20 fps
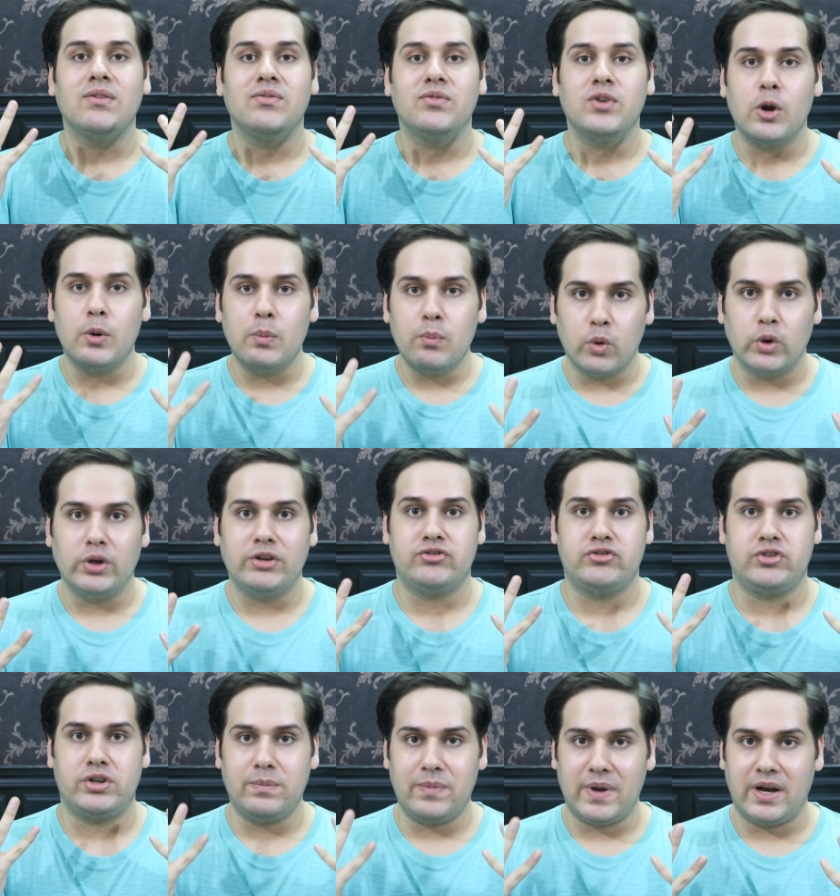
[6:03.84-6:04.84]
If your
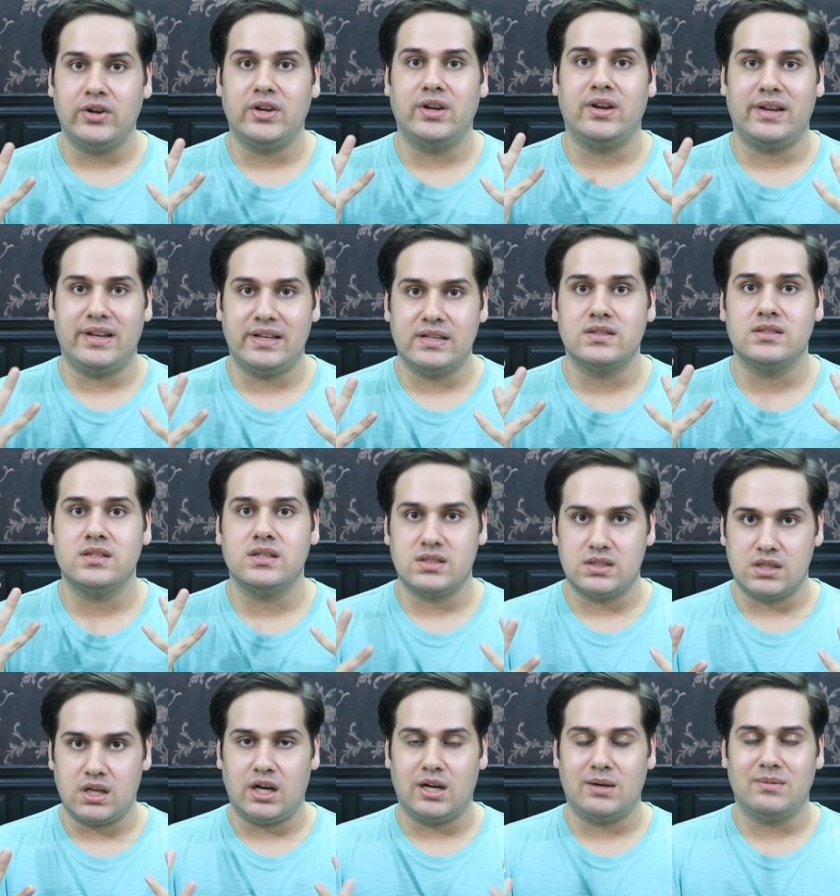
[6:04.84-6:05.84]
moisture barrier is
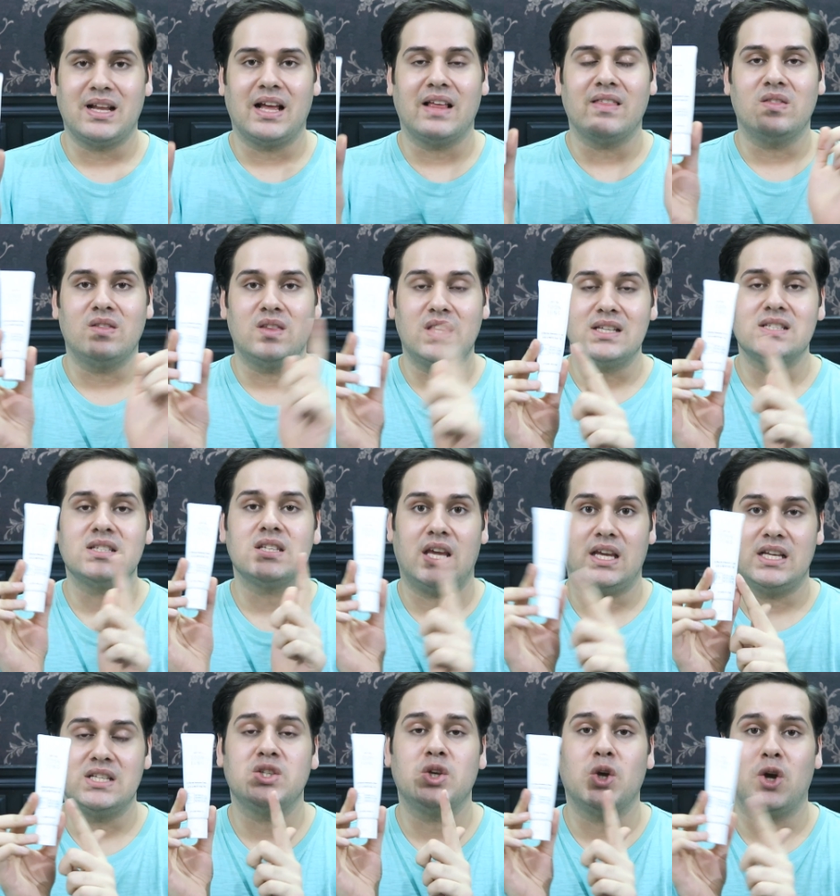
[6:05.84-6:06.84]
disturbed, this
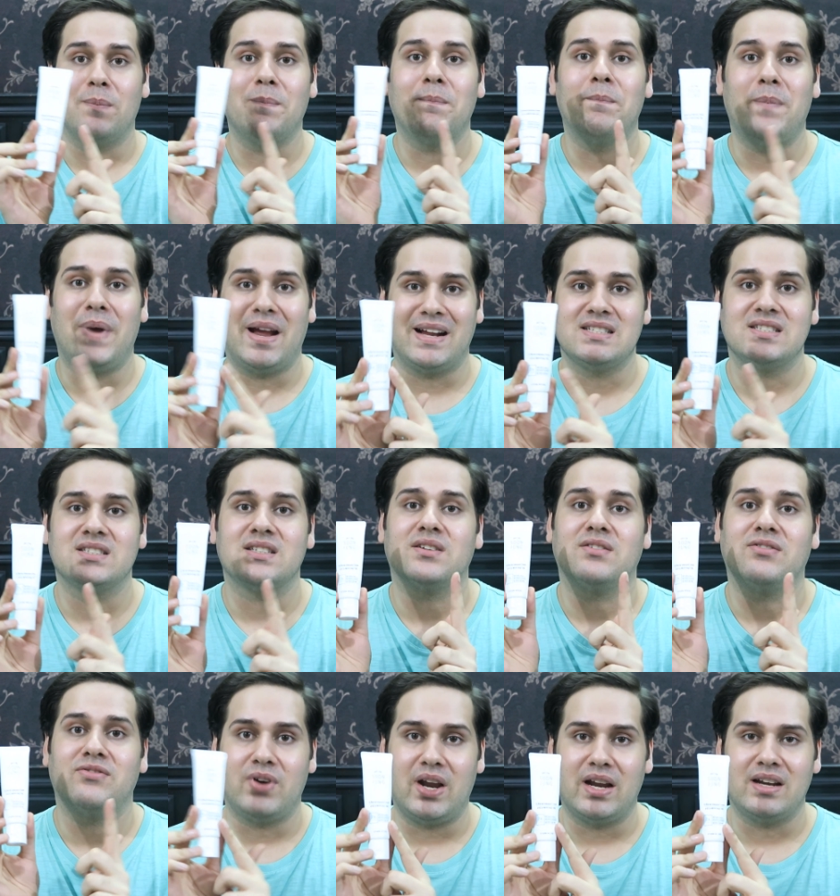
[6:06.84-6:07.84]
is your best
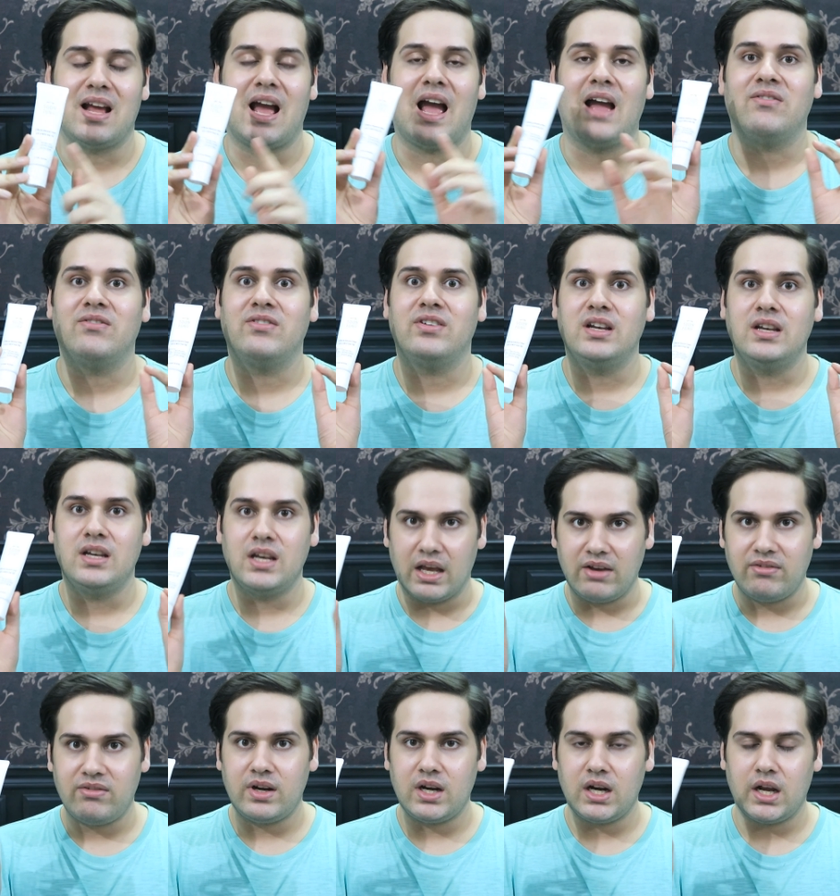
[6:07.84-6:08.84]
friend. I've
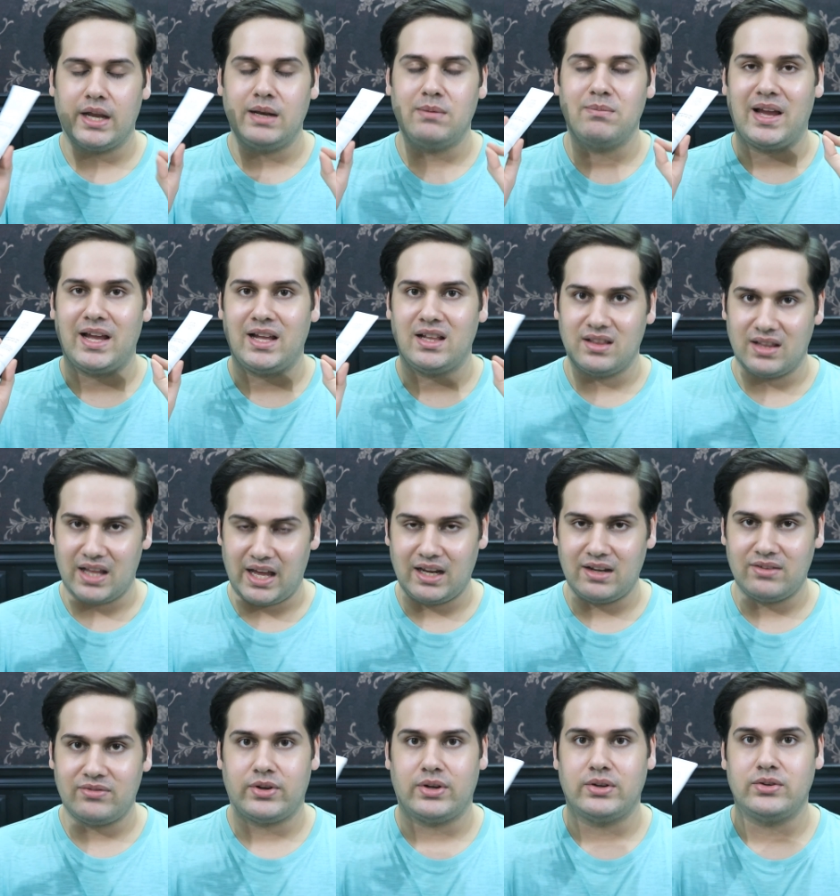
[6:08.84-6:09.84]
never in my
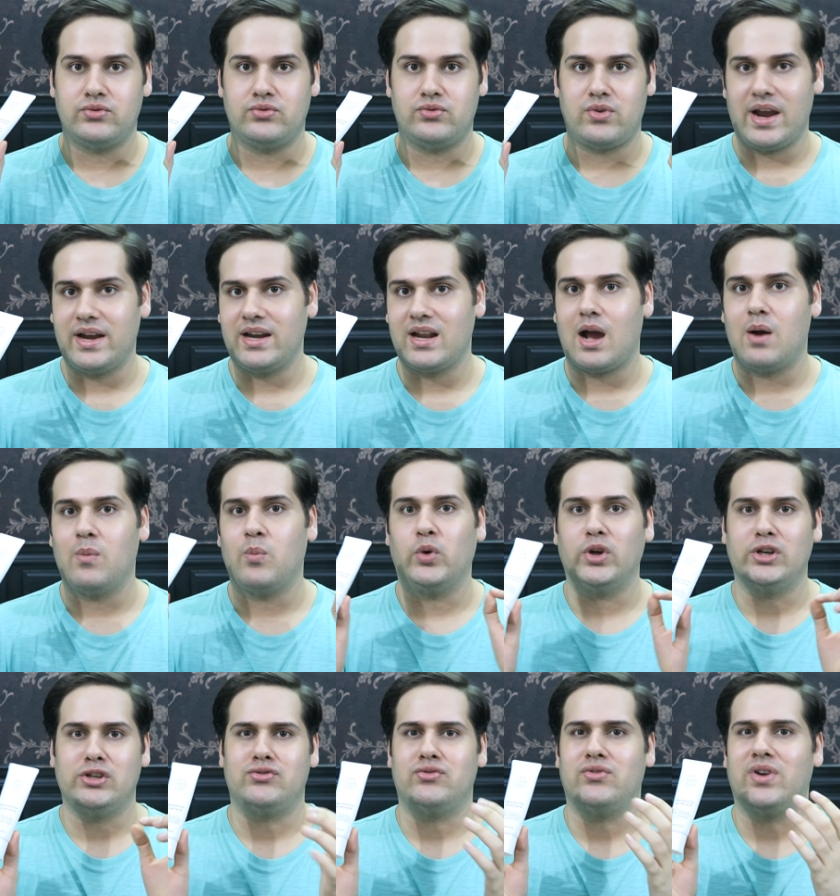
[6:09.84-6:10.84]
life tried a
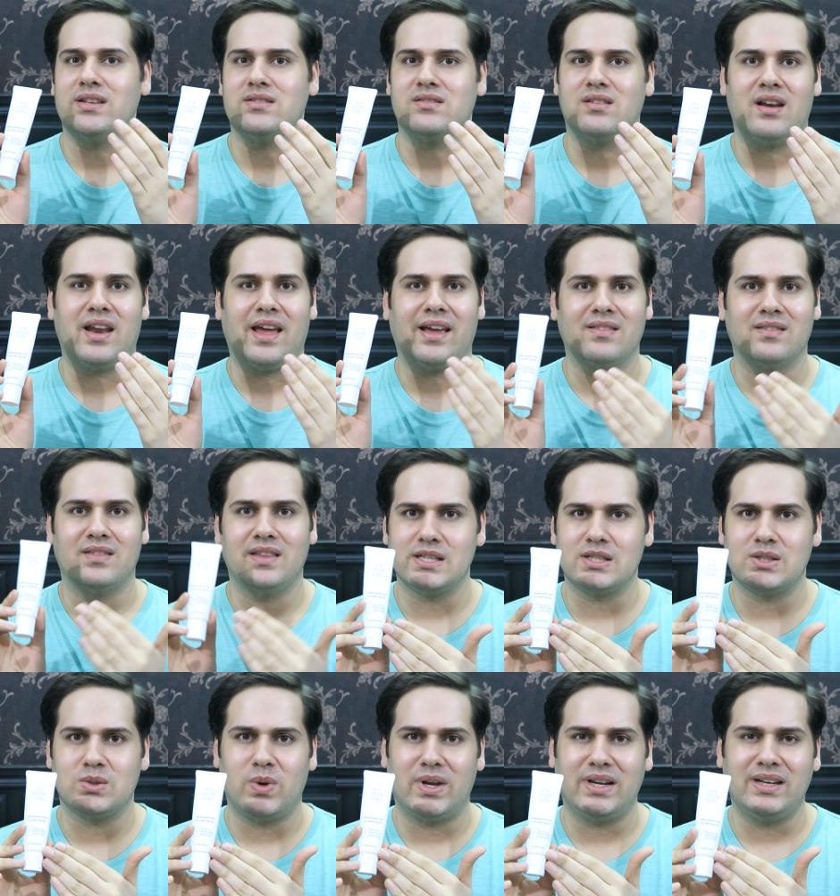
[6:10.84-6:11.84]
moisturizer like
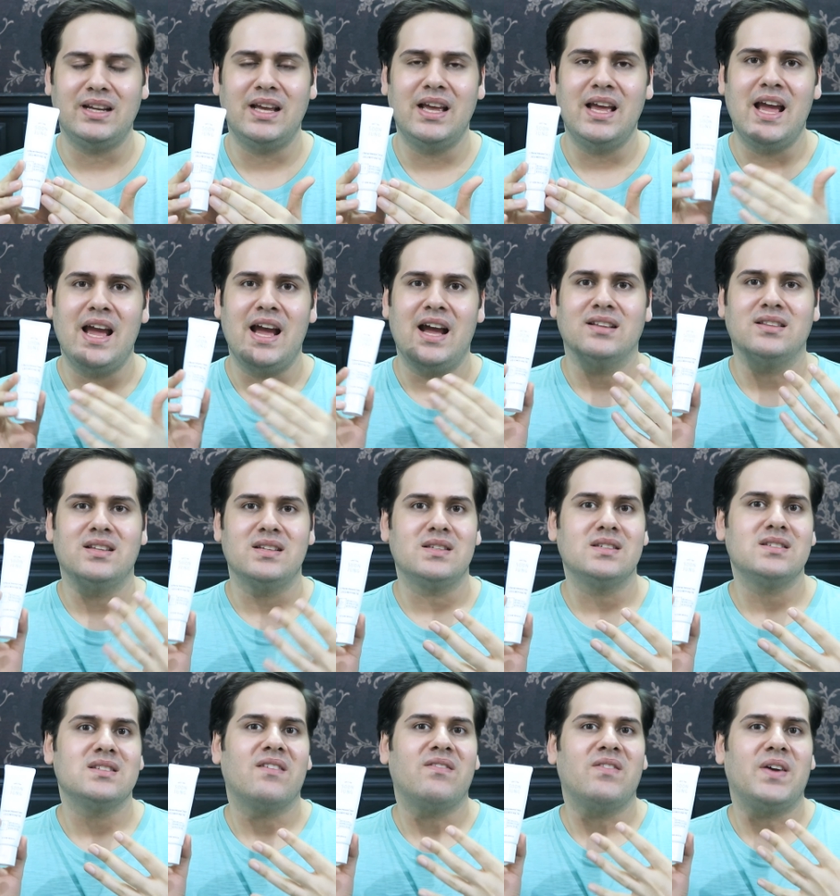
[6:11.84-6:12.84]
this one.
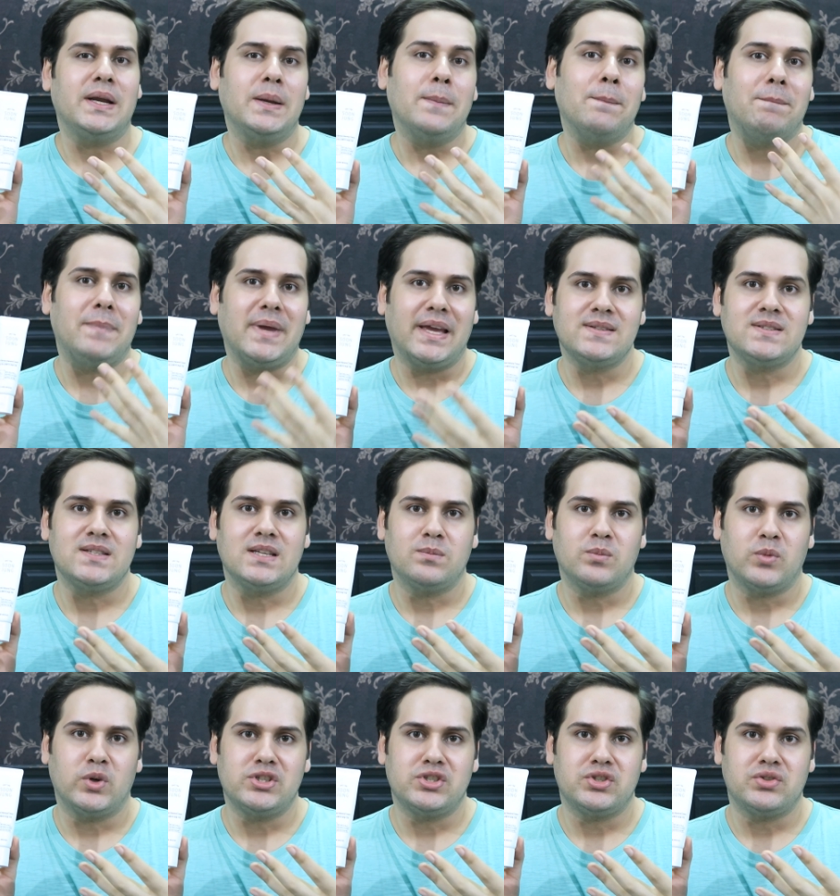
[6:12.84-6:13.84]
This is a very basic
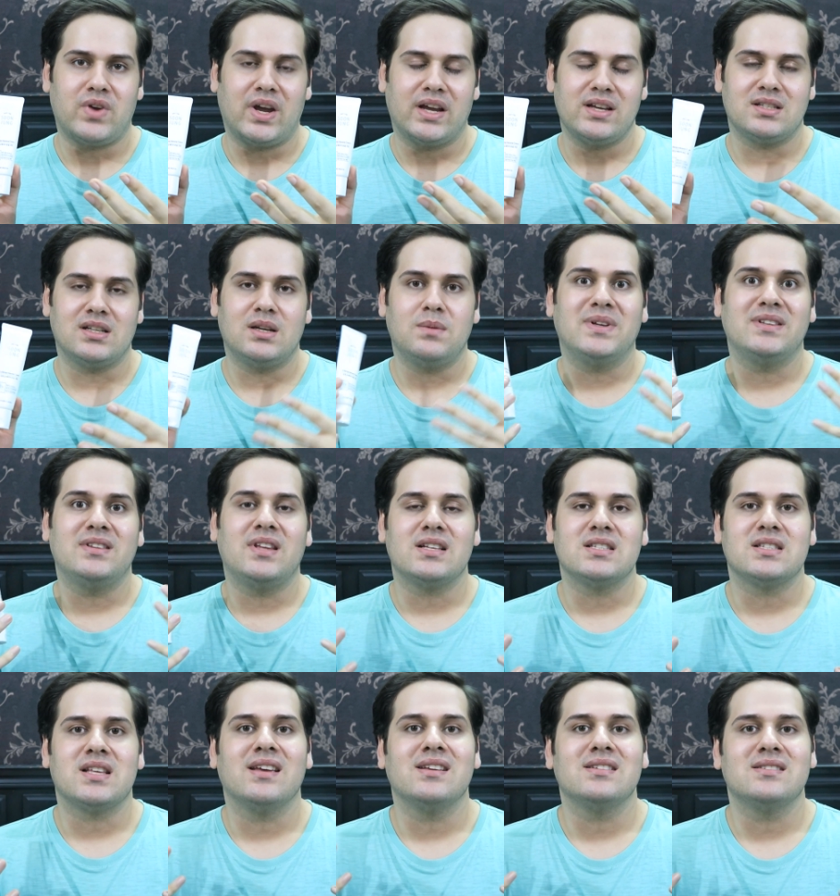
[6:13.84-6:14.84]
moisturizer, but
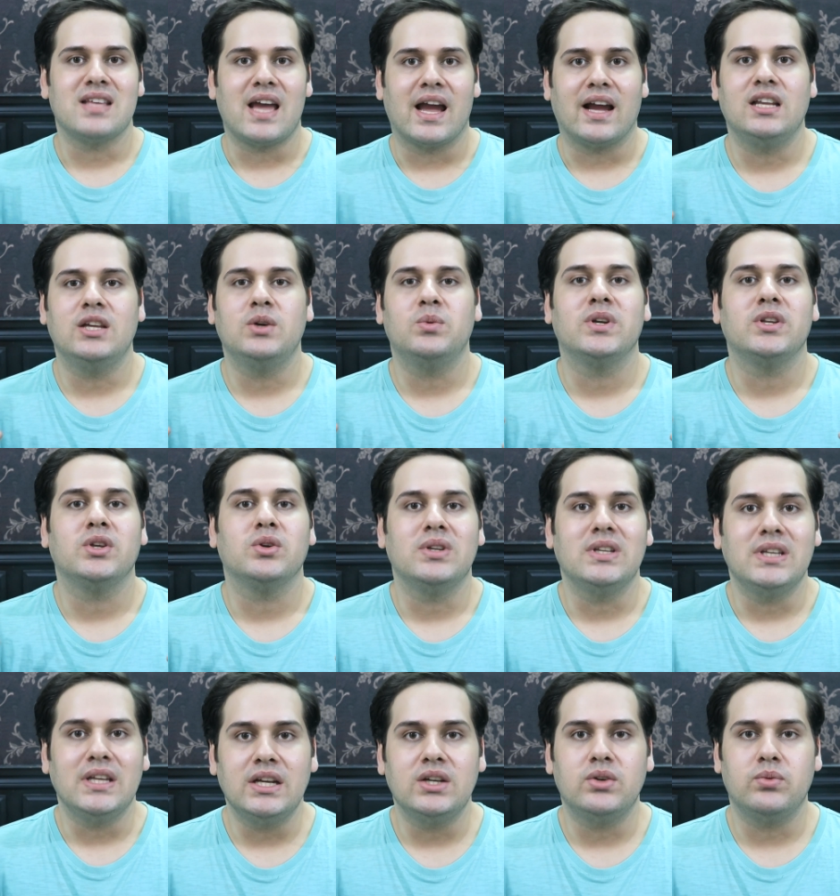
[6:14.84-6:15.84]
that's exactly what you
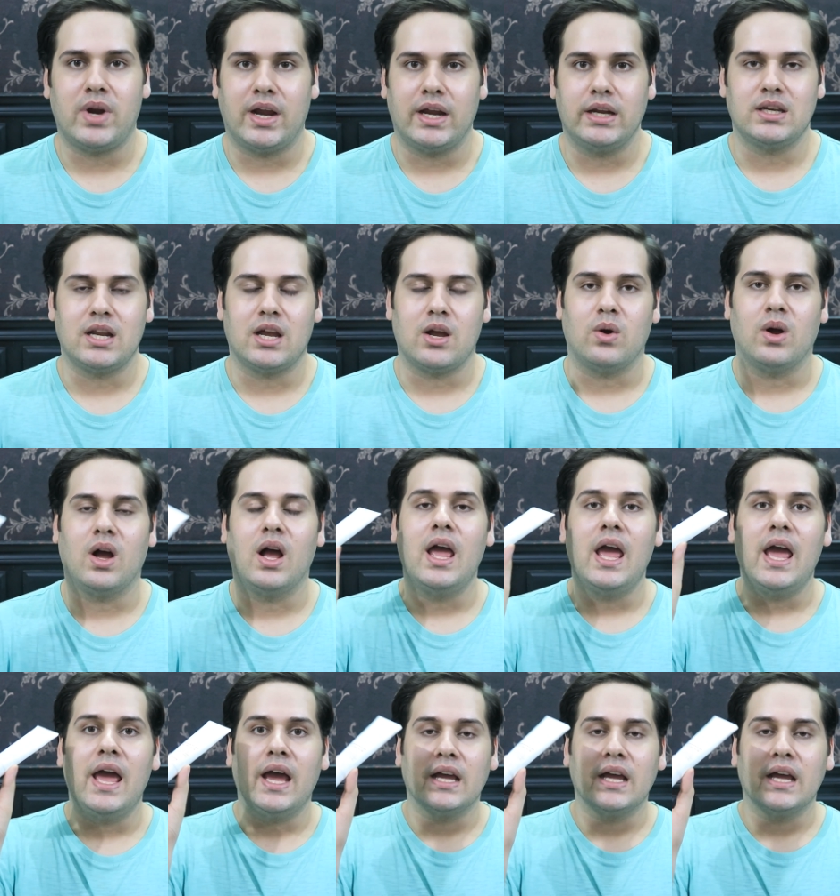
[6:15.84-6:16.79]
need right now.